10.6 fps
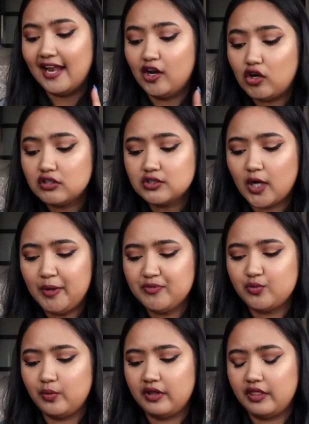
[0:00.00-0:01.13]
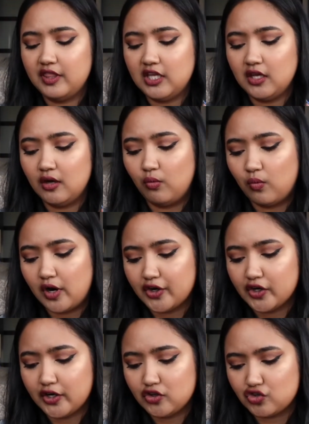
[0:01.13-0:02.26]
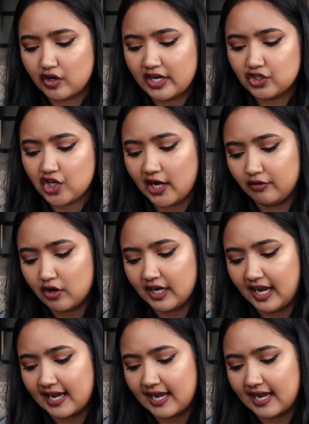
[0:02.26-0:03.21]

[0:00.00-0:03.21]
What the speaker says: and it also comes with the water drenched hyaluronic